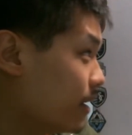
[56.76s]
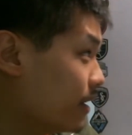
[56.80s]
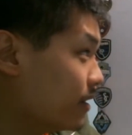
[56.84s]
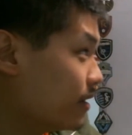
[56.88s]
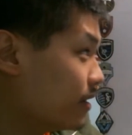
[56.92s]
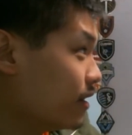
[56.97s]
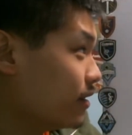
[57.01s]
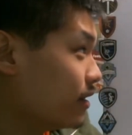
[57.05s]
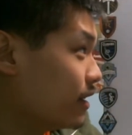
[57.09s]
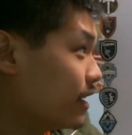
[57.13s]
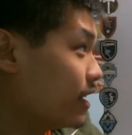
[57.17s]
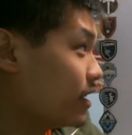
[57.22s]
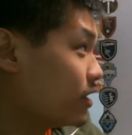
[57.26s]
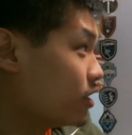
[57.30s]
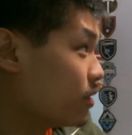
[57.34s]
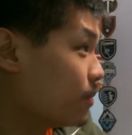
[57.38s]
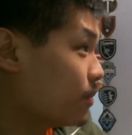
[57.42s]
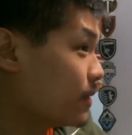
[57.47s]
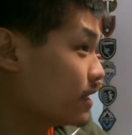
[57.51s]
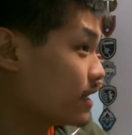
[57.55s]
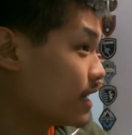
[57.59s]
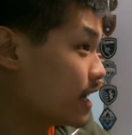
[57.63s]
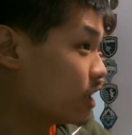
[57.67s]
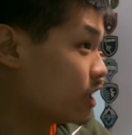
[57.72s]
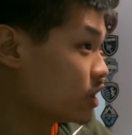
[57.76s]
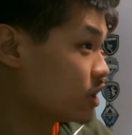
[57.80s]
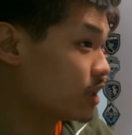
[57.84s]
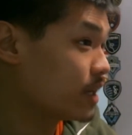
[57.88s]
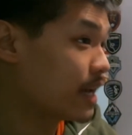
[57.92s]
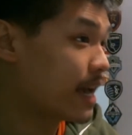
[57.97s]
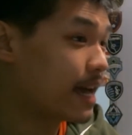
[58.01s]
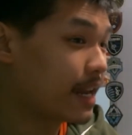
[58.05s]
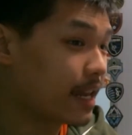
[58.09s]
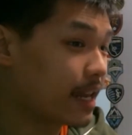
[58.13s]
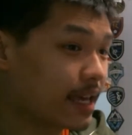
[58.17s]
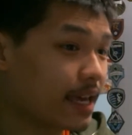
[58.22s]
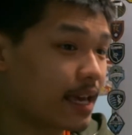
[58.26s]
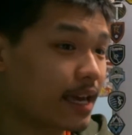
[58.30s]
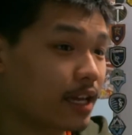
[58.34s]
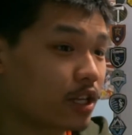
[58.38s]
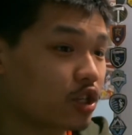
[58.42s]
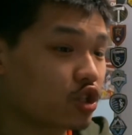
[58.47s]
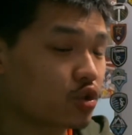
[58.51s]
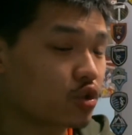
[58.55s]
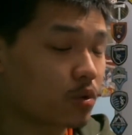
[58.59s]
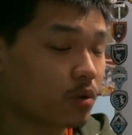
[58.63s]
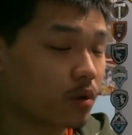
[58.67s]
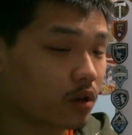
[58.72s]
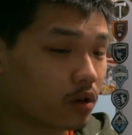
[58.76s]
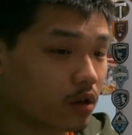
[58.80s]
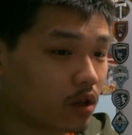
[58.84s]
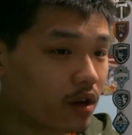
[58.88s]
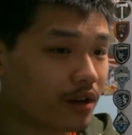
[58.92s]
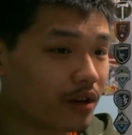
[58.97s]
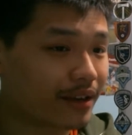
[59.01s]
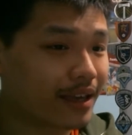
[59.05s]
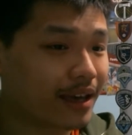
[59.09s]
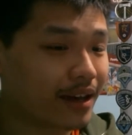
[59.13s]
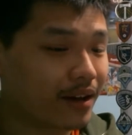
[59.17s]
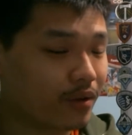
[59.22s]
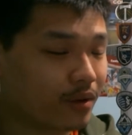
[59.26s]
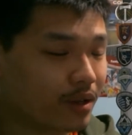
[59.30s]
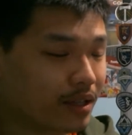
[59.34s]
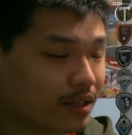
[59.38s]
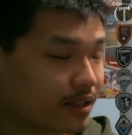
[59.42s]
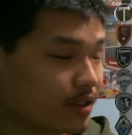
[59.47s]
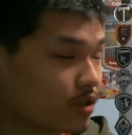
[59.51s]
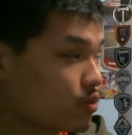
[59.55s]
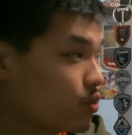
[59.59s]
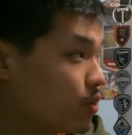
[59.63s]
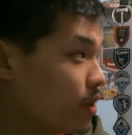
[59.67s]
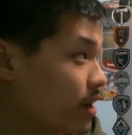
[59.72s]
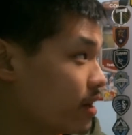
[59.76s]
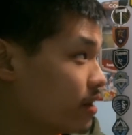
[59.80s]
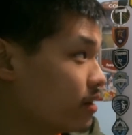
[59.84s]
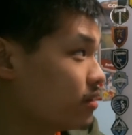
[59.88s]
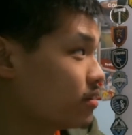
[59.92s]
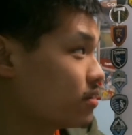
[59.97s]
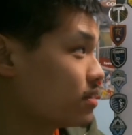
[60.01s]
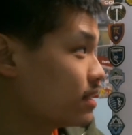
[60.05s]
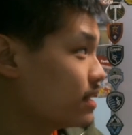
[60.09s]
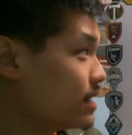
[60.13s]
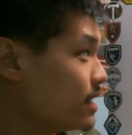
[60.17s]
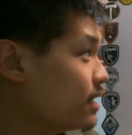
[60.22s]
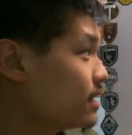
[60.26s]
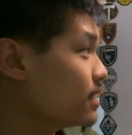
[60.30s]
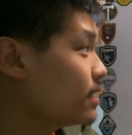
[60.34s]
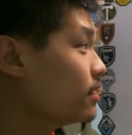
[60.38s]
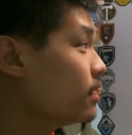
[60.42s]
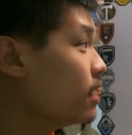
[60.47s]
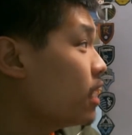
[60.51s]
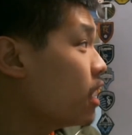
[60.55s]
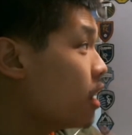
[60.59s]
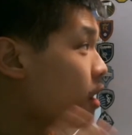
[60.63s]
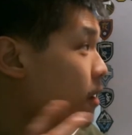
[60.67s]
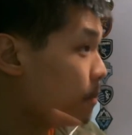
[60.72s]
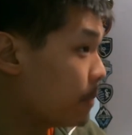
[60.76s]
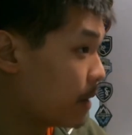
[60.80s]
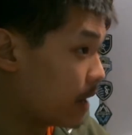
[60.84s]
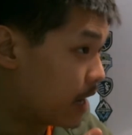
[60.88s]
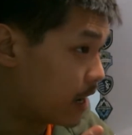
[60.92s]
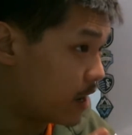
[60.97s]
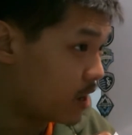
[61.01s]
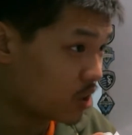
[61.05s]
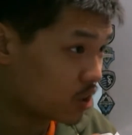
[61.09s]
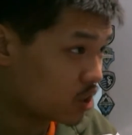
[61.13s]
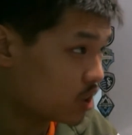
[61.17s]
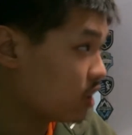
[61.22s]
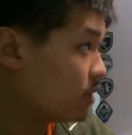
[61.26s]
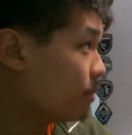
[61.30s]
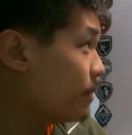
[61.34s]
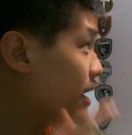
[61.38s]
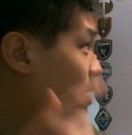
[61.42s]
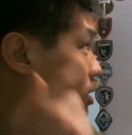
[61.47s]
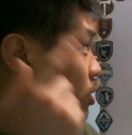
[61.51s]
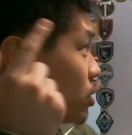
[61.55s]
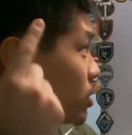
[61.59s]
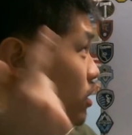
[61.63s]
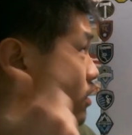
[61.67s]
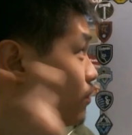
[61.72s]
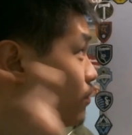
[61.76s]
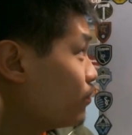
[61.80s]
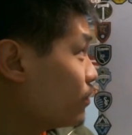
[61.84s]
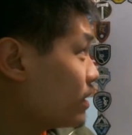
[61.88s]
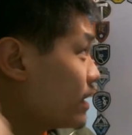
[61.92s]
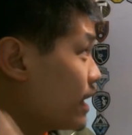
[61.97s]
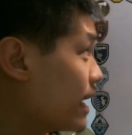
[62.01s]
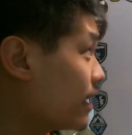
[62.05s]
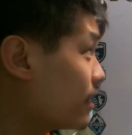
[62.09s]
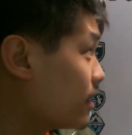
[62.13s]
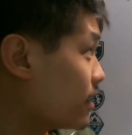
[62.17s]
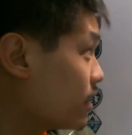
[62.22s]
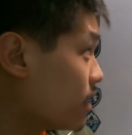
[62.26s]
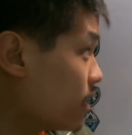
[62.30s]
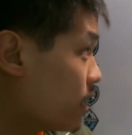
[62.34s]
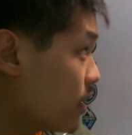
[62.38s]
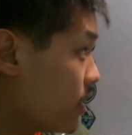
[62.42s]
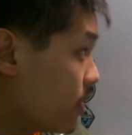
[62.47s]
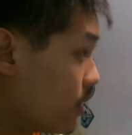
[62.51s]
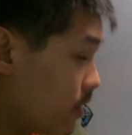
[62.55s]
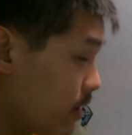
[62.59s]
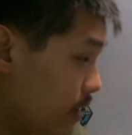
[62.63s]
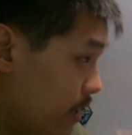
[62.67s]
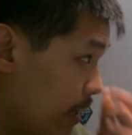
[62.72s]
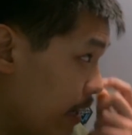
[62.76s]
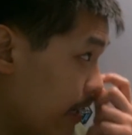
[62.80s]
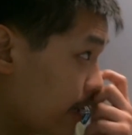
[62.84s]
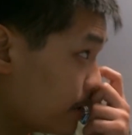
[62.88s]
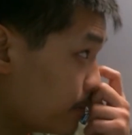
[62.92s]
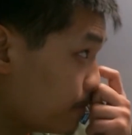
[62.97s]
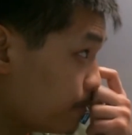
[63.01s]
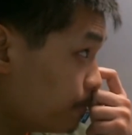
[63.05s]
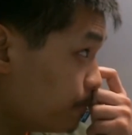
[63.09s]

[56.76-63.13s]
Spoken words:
the league to potentially heading into a lockout in this regular season. But I also mentioned that there is